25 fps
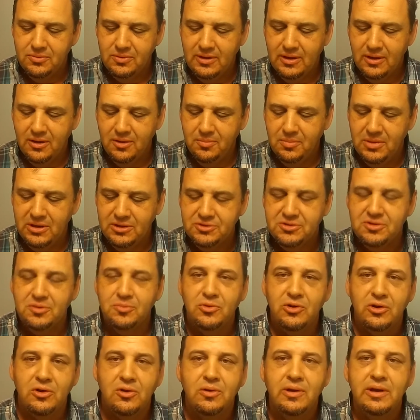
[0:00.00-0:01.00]
there have been
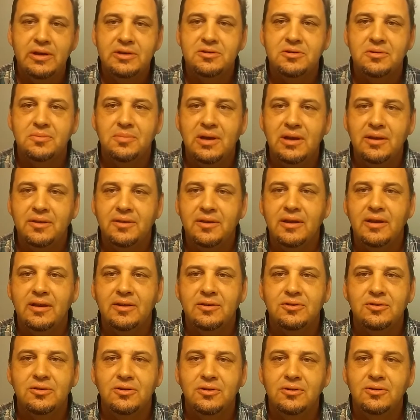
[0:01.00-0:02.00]
some requests about
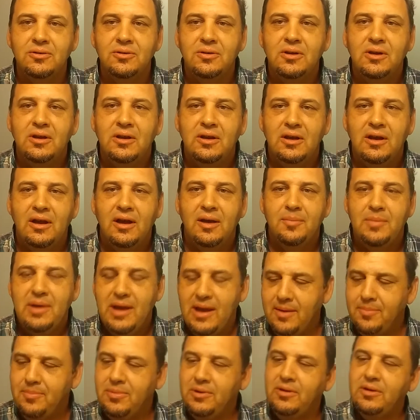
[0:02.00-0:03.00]
that, so I'm
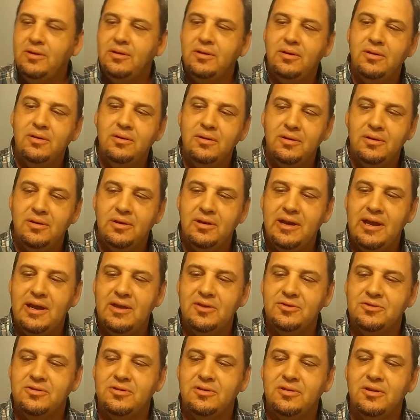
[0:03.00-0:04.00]
happy to
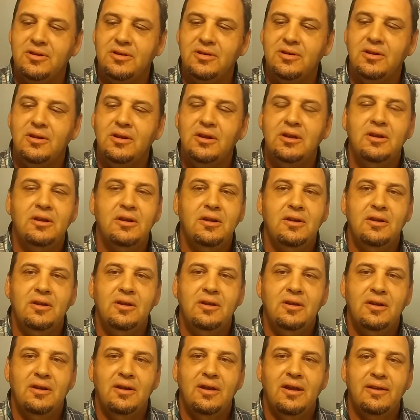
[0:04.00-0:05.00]
announce that
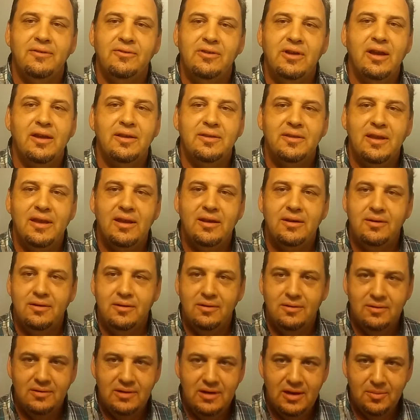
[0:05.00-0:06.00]
I've got that
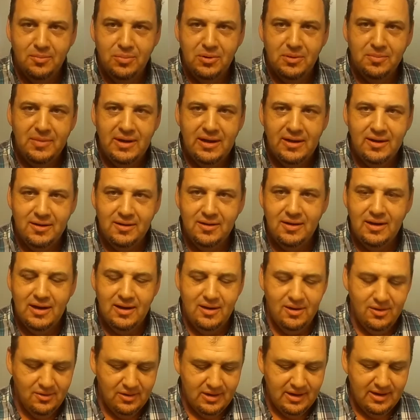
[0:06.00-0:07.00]
implemented
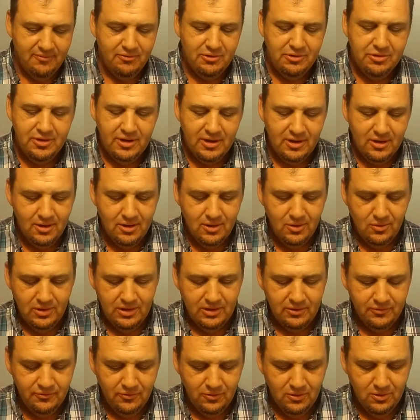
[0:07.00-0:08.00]
now, and everything
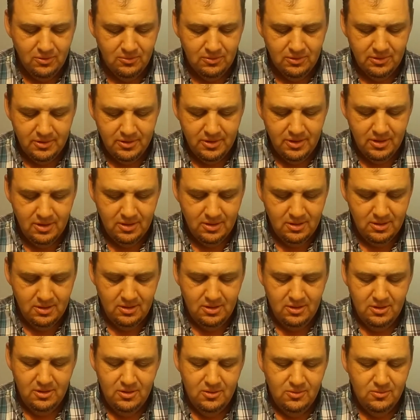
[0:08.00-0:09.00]
going forward
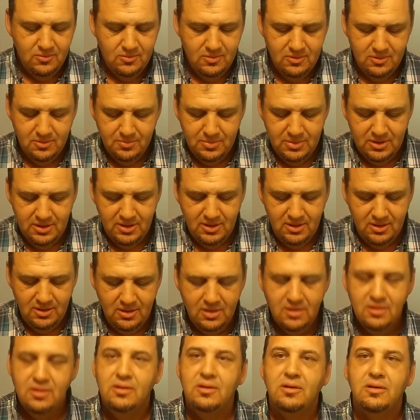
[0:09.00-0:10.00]
will
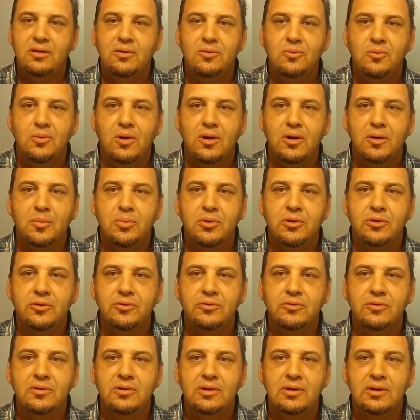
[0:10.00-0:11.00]
be
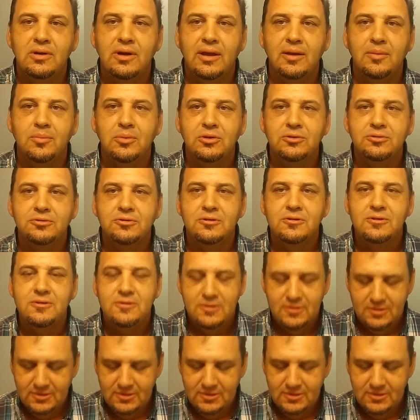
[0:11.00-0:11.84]
waterproof labels.